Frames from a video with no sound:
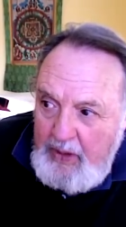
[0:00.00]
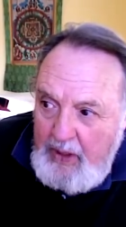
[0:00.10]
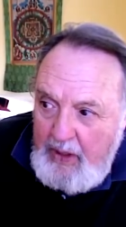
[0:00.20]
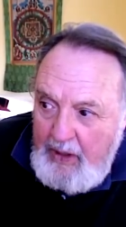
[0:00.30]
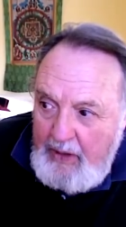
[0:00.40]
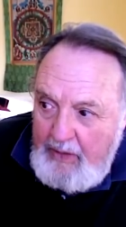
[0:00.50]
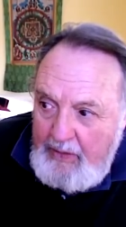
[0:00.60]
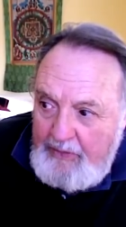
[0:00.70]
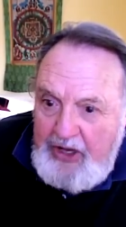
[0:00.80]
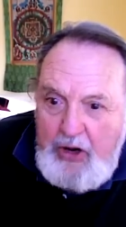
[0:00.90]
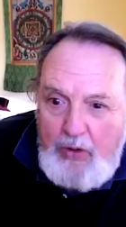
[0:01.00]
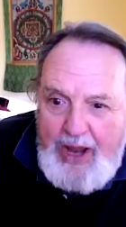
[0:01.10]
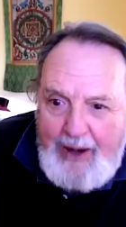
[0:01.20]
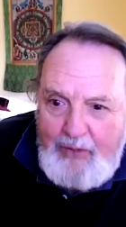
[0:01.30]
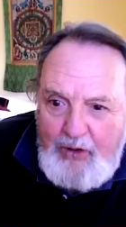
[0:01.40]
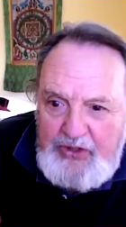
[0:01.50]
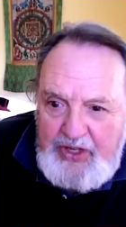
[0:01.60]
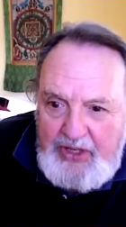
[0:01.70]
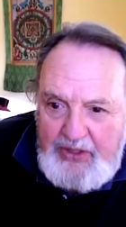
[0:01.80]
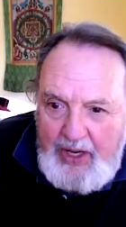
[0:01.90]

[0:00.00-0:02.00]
uh, video cameras and,